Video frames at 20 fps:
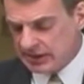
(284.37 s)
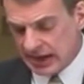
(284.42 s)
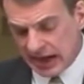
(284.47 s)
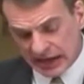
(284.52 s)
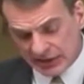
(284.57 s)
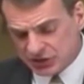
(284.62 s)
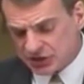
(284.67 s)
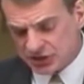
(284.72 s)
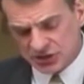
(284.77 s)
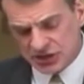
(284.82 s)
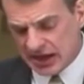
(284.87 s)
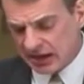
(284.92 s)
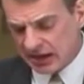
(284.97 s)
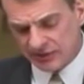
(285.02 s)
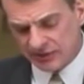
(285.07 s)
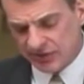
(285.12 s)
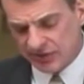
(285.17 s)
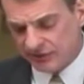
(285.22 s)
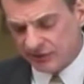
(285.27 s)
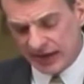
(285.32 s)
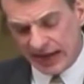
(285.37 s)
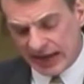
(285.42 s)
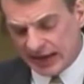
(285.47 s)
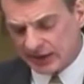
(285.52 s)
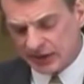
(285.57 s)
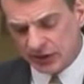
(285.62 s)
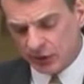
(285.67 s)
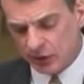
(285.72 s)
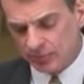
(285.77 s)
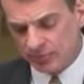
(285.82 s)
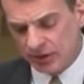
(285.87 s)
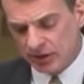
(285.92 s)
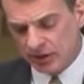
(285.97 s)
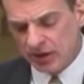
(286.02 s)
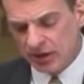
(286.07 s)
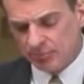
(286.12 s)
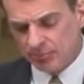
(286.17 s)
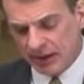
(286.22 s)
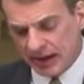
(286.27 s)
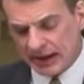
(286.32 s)
not just out of the vacuum,
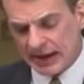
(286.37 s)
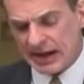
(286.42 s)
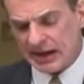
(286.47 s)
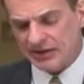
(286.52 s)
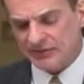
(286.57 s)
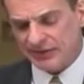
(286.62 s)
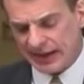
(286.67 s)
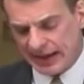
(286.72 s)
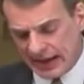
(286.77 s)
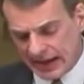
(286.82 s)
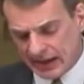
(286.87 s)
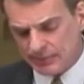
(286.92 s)
but out of